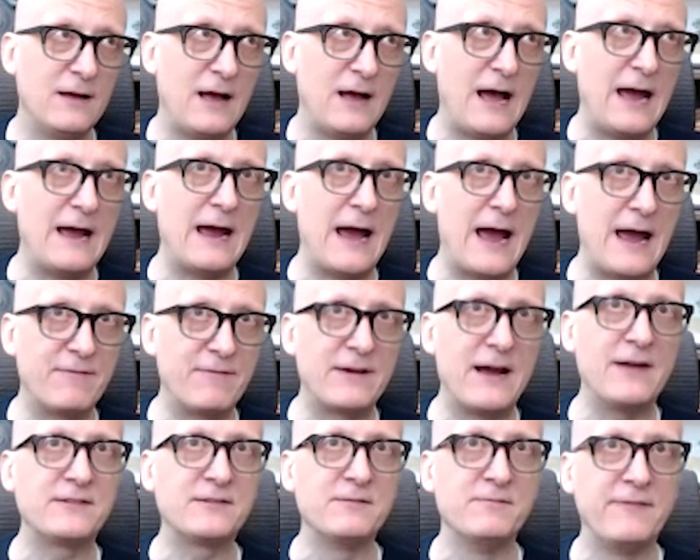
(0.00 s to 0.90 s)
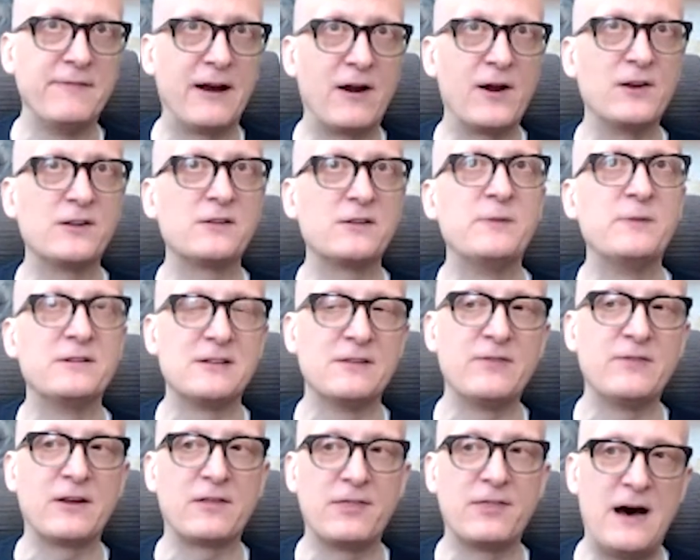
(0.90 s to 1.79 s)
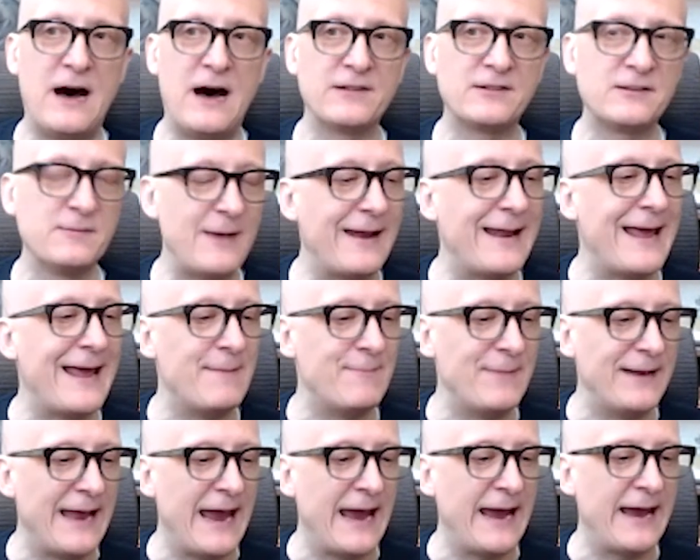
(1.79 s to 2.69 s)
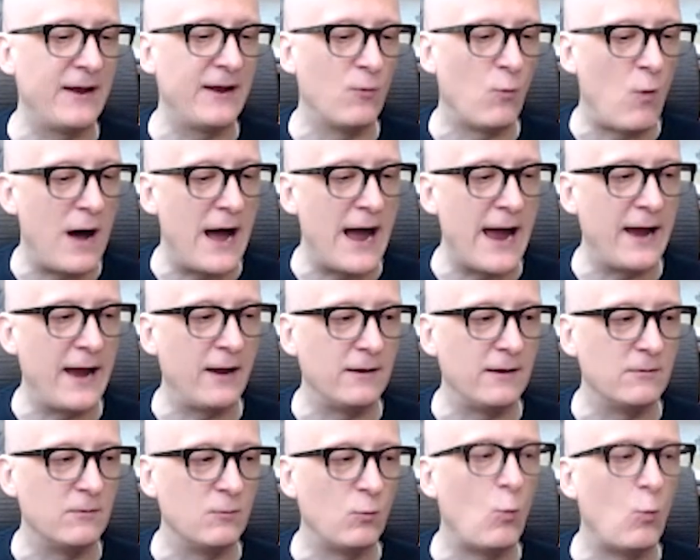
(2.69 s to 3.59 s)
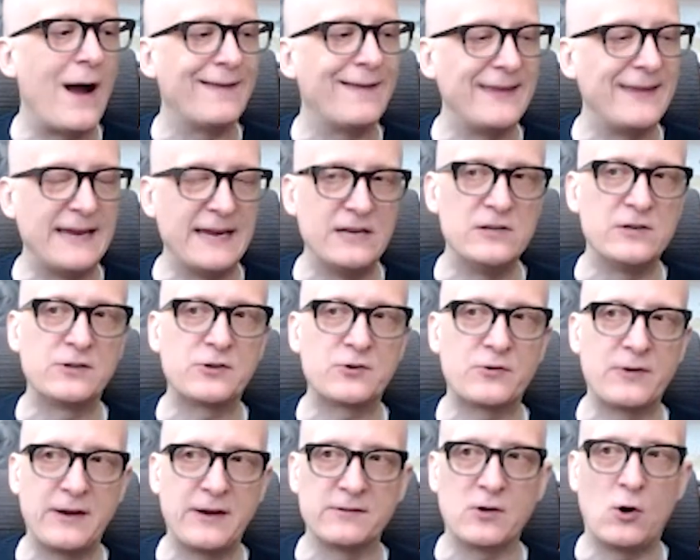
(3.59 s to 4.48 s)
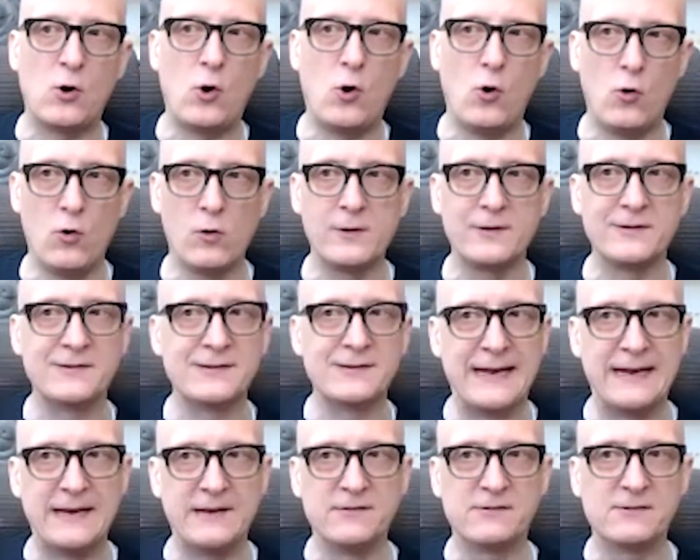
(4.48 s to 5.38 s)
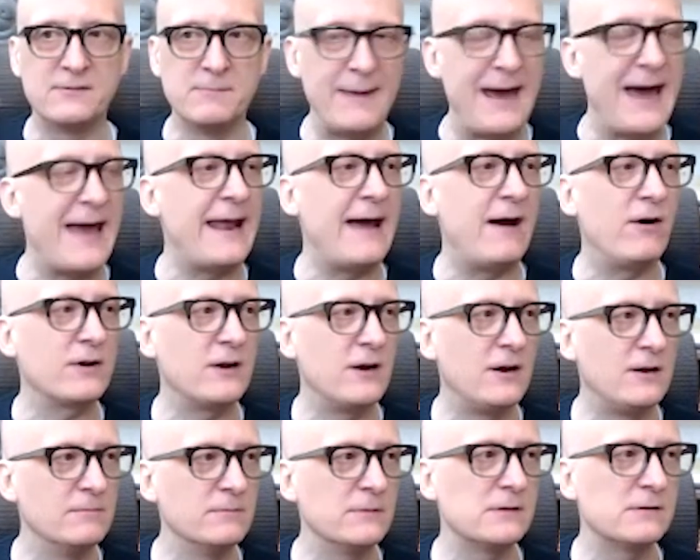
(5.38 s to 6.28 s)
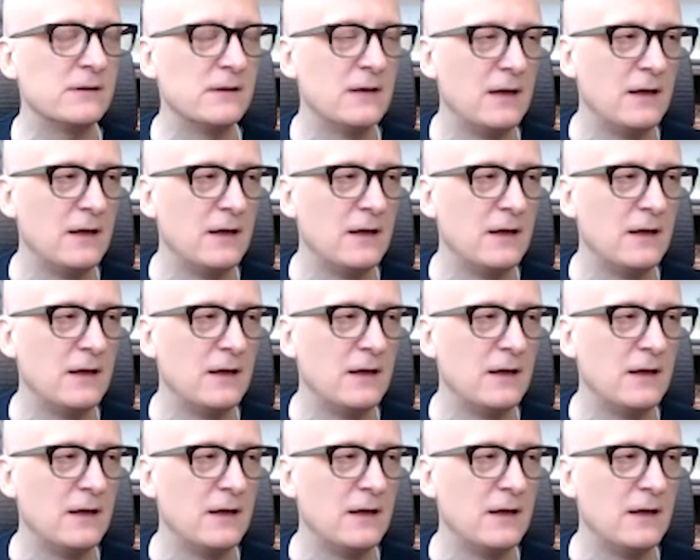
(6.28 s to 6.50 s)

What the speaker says: I've got some very specific thoughts about M&A and why the industry as a whole is getting some bad outcomes.